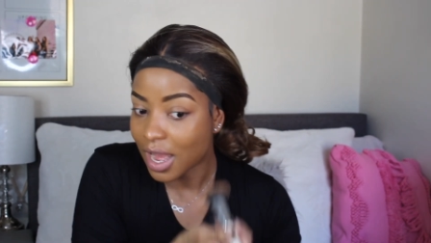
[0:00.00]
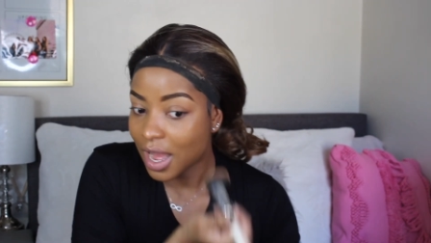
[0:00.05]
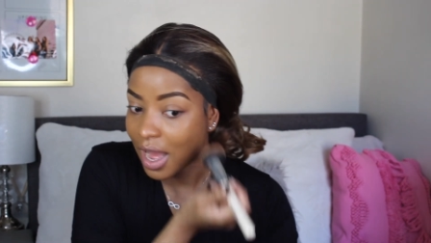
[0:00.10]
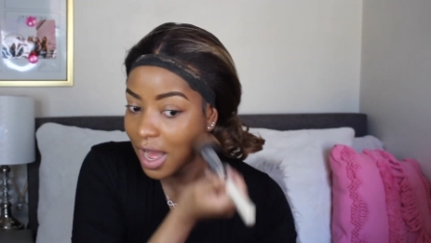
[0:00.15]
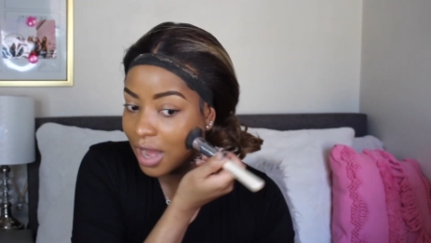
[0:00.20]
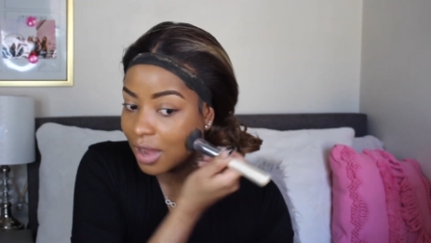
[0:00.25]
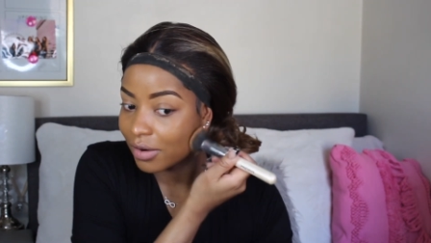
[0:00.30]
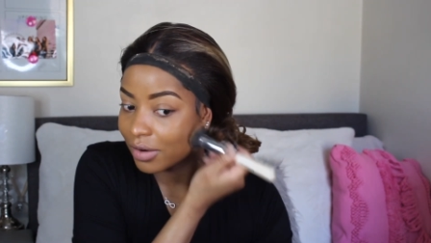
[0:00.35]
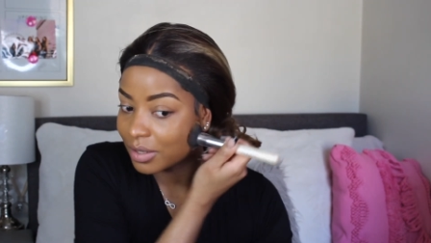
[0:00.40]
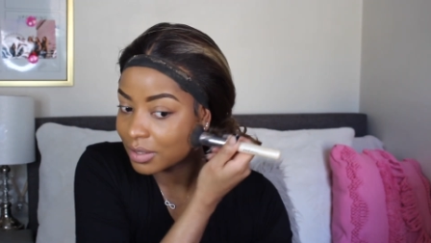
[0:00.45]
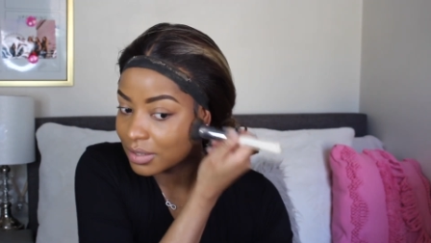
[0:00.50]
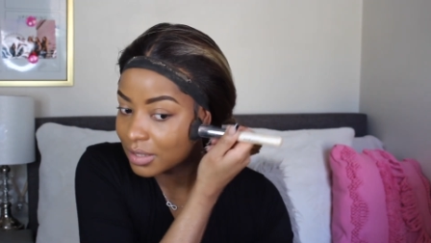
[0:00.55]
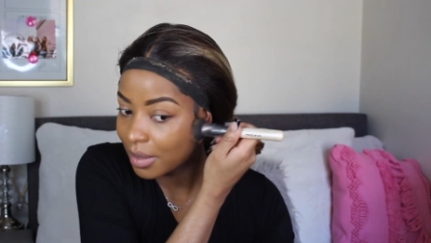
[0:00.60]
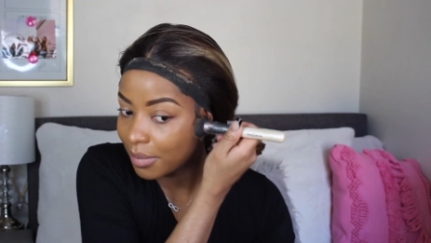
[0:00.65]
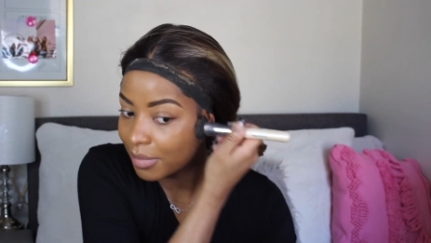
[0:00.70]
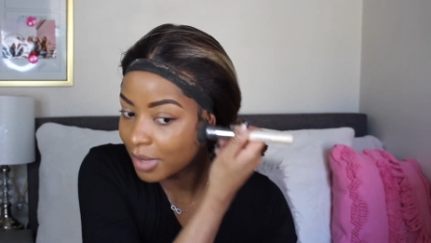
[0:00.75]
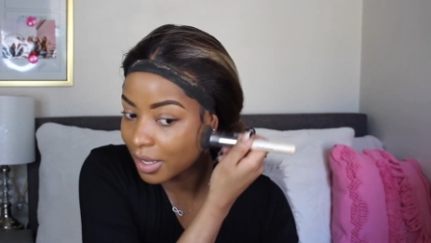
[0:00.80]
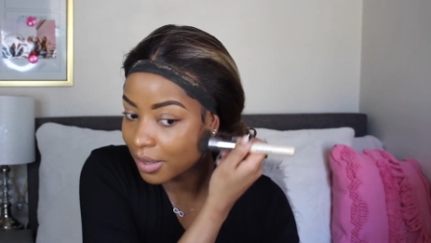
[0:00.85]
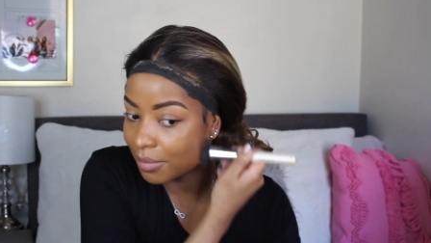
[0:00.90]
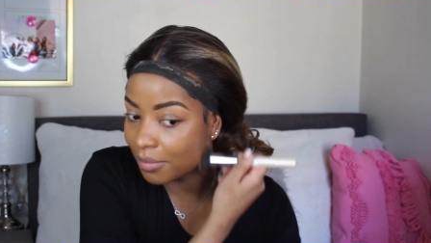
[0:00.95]
how does
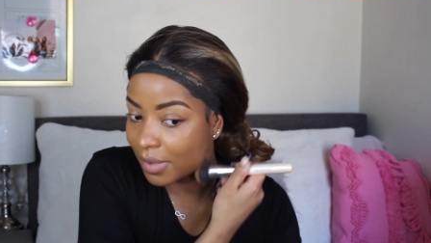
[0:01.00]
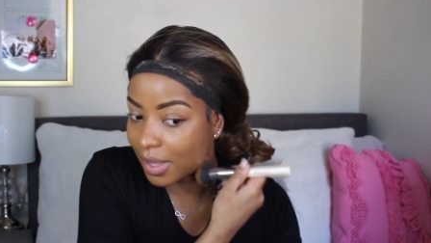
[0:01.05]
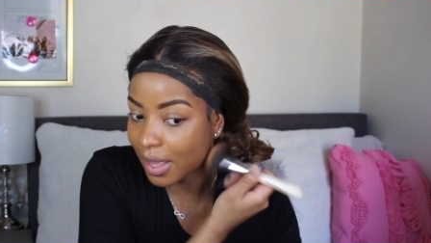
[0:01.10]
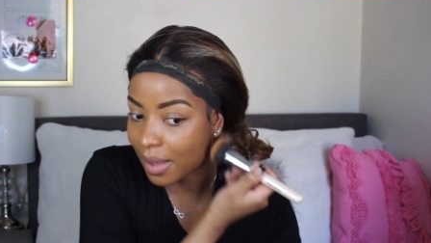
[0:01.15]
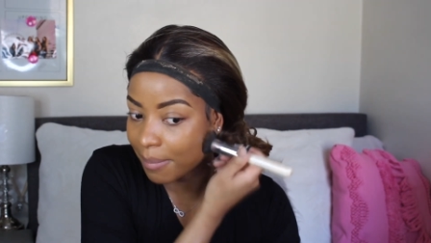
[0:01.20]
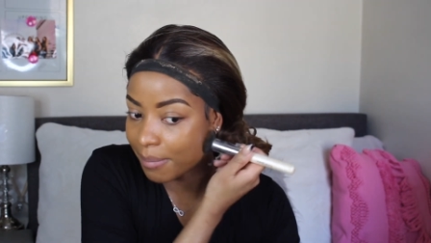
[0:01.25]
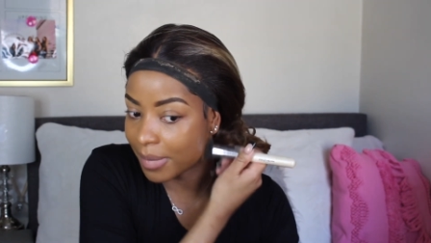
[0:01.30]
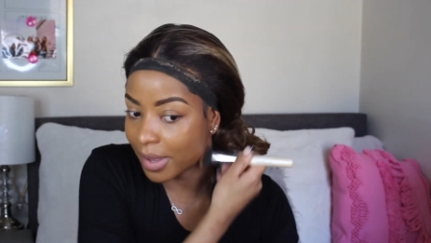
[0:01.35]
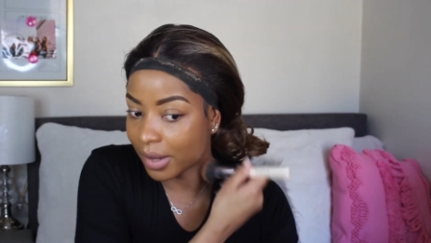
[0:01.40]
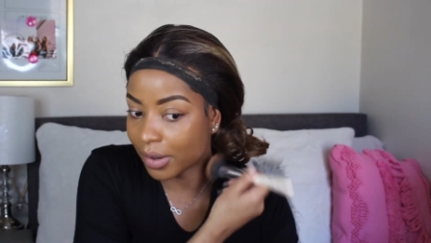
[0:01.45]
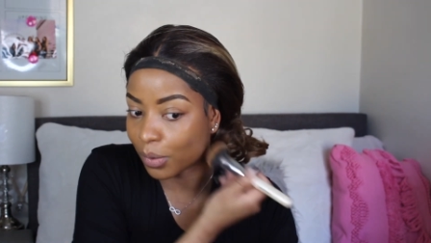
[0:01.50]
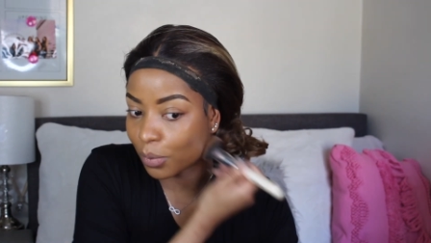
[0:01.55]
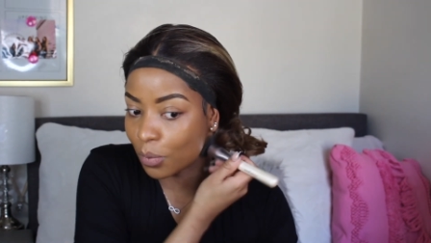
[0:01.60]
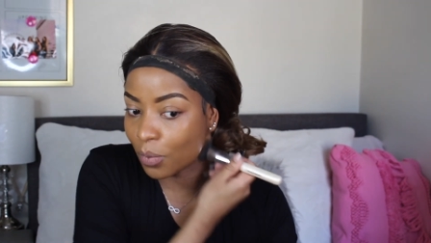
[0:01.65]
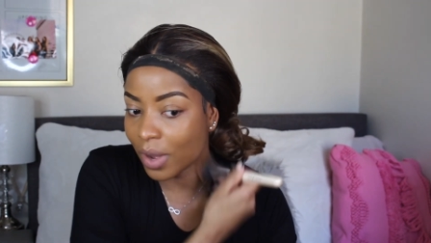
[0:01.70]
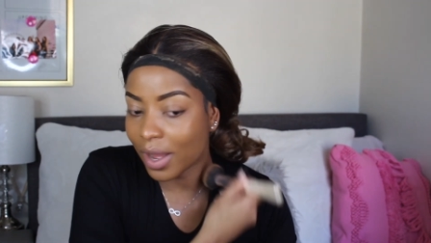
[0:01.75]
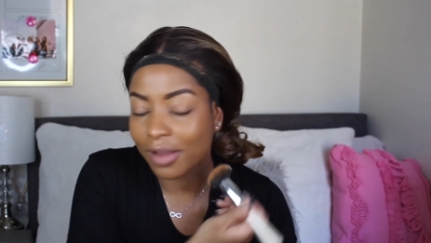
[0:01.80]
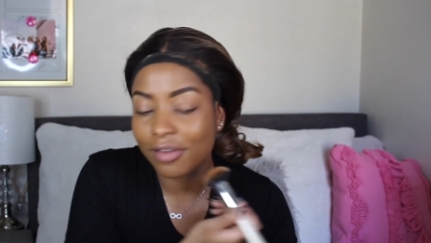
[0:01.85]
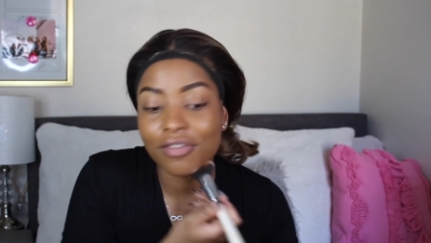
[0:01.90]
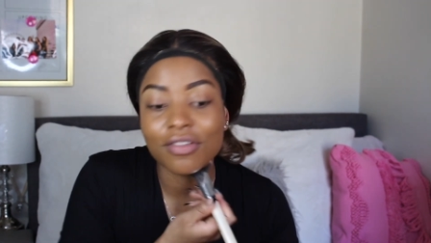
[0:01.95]
that make me a better
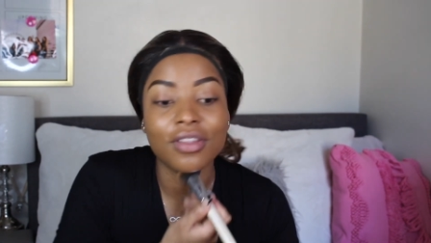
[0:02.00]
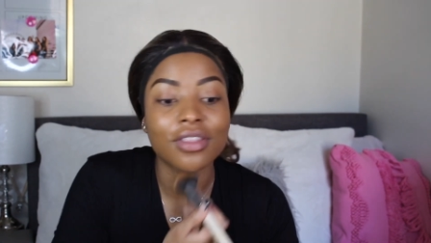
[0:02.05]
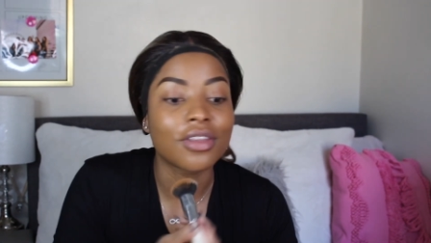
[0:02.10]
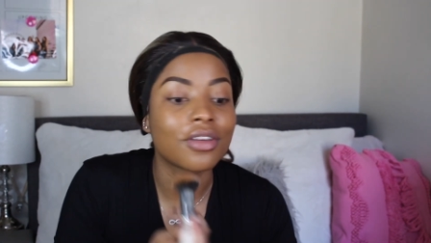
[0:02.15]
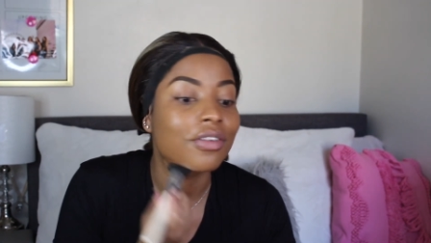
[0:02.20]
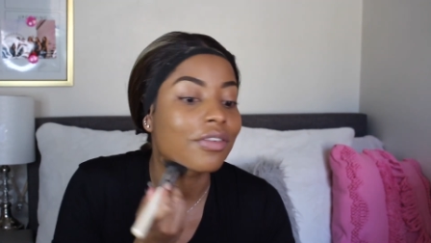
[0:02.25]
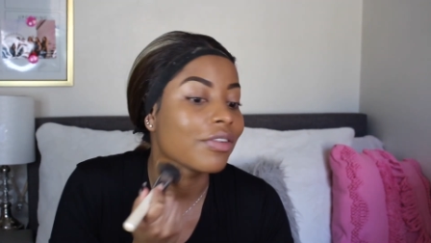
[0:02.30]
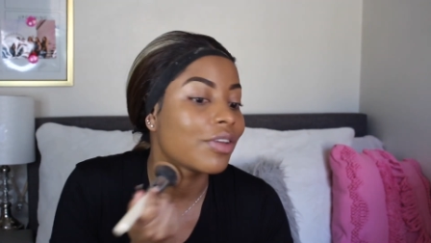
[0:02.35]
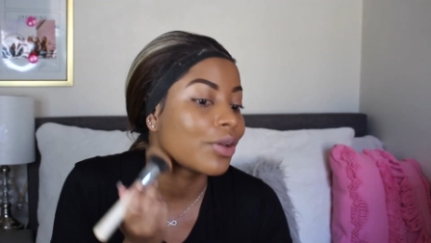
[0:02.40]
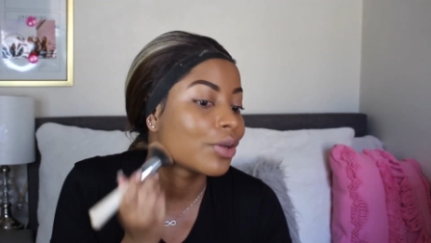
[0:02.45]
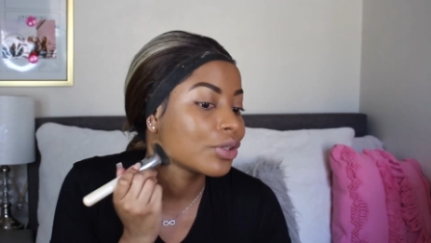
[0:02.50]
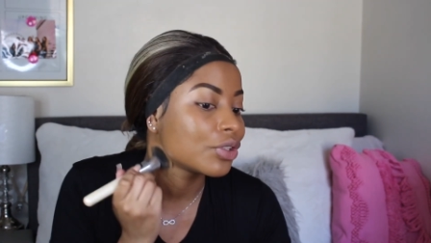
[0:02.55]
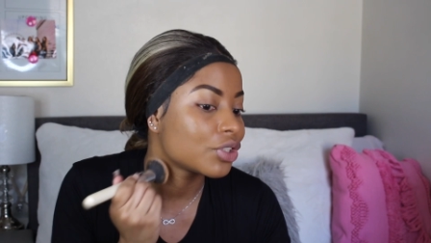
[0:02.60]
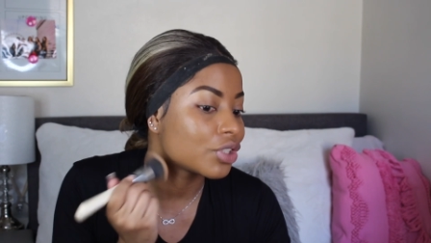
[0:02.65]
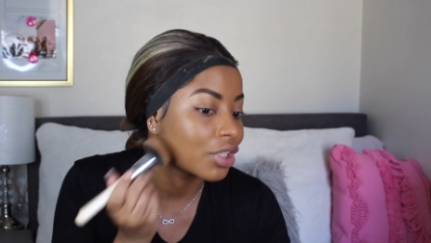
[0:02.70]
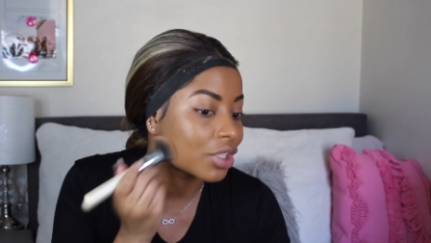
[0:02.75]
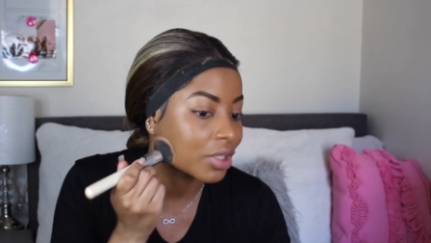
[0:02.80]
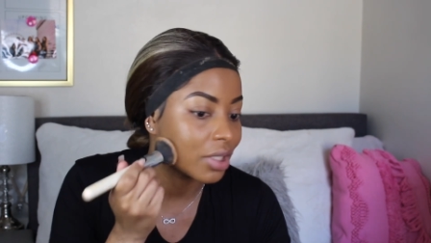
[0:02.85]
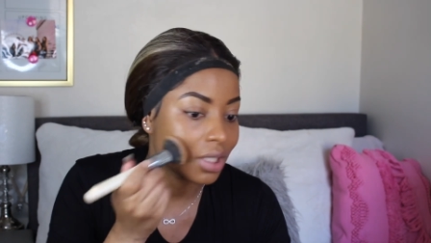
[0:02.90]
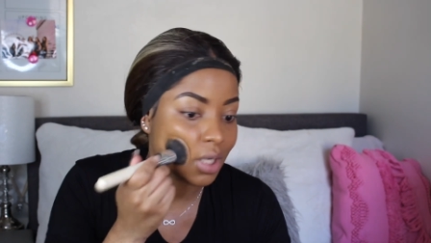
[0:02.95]
wife in the
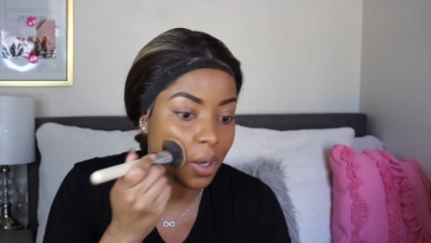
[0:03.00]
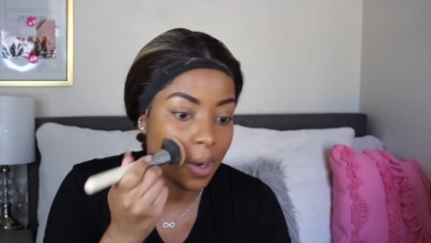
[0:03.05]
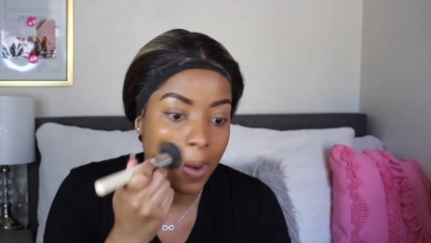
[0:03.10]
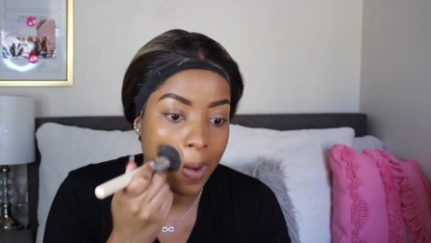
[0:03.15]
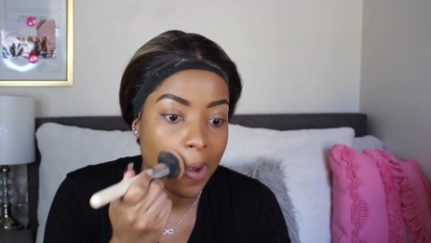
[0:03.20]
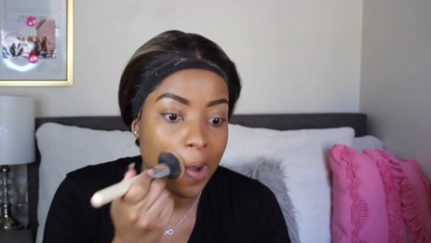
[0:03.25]
future